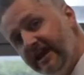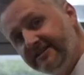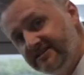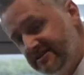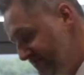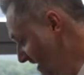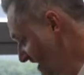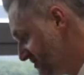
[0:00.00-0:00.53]
gets
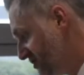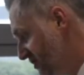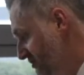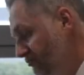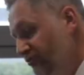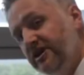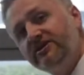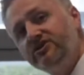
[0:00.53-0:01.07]
depends on the
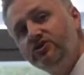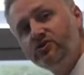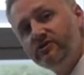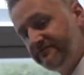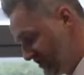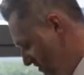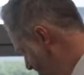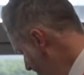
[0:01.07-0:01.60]
ratio
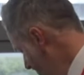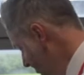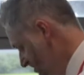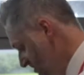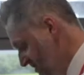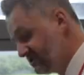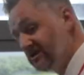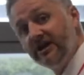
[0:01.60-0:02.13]
of the
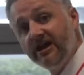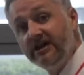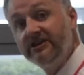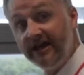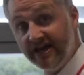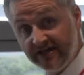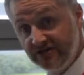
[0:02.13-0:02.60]
coils that I